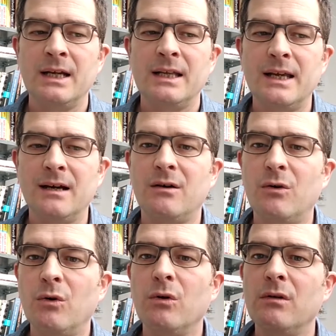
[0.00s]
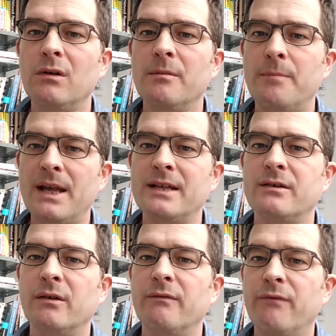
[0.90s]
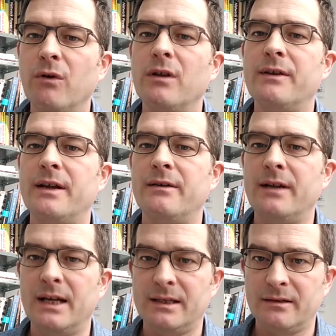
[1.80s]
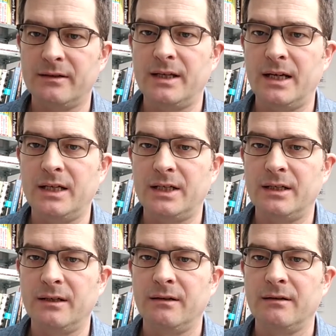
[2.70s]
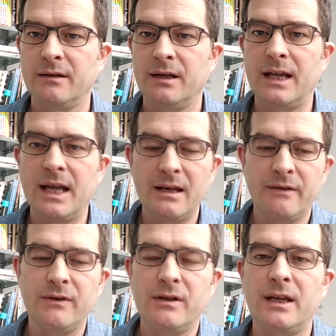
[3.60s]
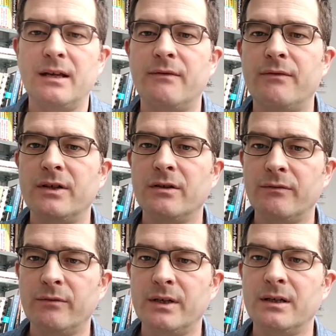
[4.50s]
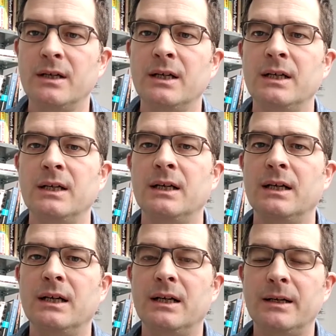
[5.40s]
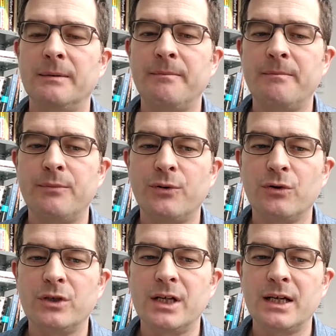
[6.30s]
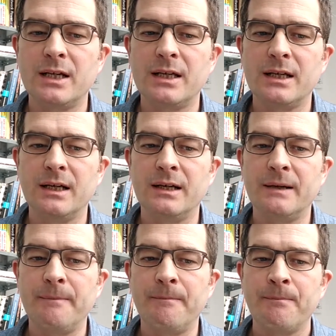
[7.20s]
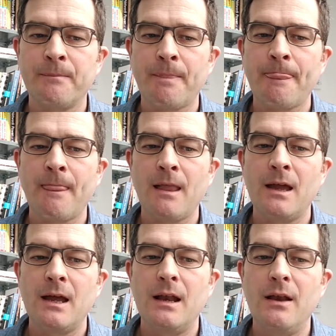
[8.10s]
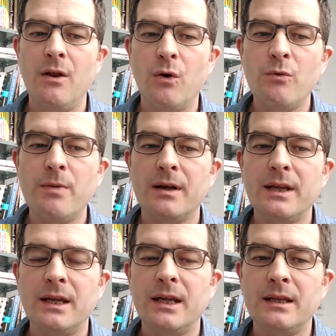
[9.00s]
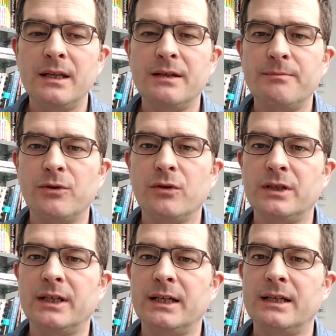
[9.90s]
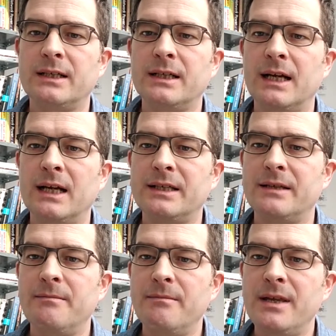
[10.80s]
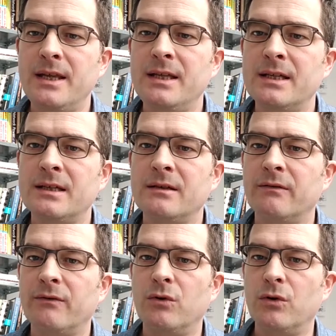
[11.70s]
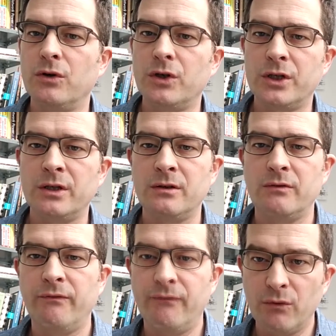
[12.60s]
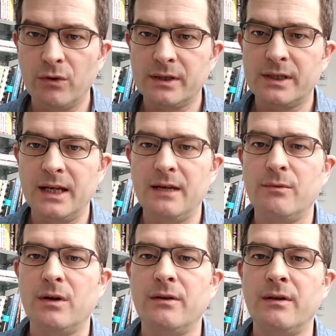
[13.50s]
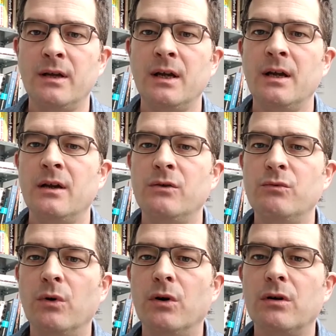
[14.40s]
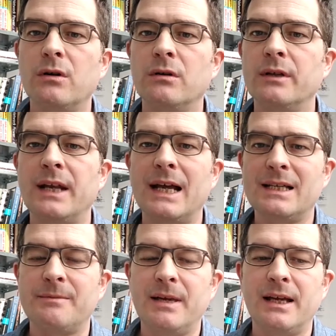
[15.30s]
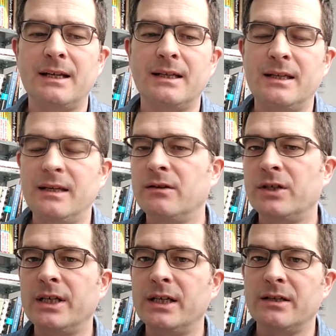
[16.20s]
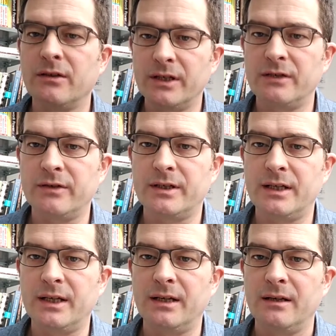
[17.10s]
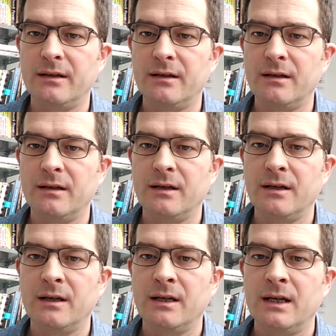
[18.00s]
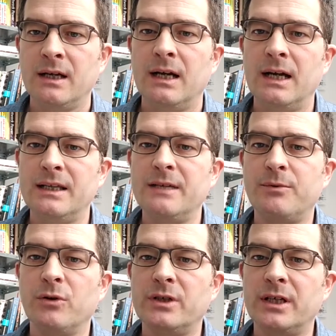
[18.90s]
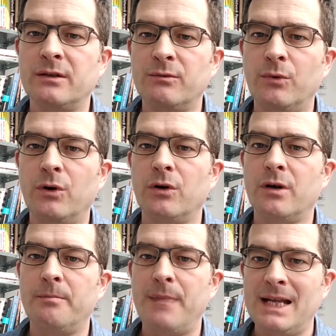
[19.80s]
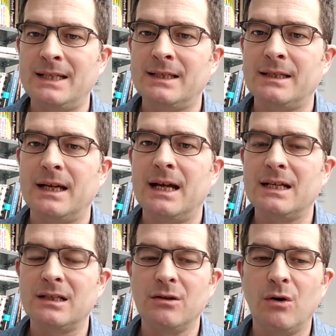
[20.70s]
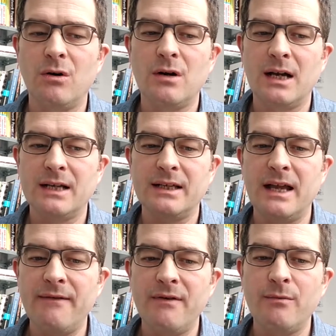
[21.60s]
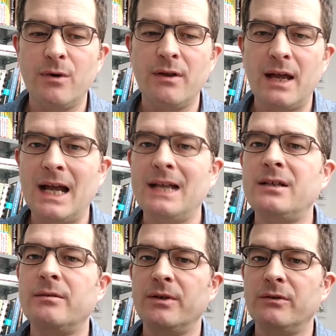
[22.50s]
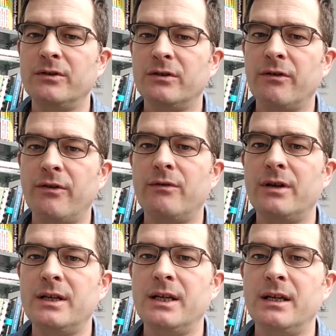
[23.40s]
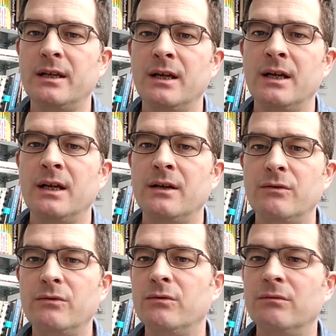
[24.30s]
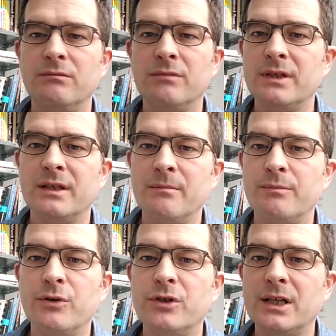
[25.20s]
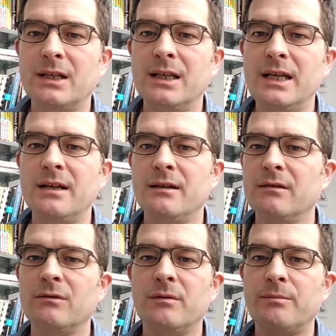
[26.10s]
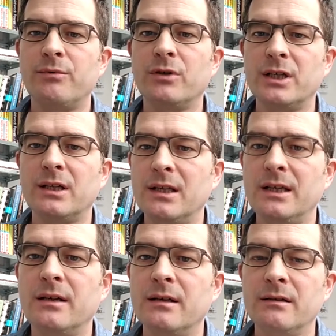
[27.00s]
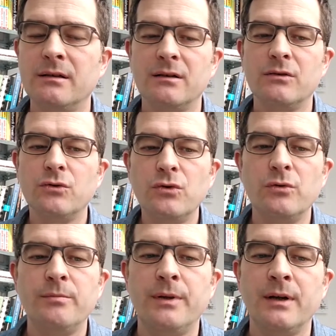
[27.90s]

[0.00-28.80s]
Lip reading: they are all based on voluntary association. Again, if you take a free software project, nobody in these projects has the means of coercion to force anyone to work on an aspect that he or she is not interested in. And these projects work best as long as everyone attributes authority to some project leader or project leader group,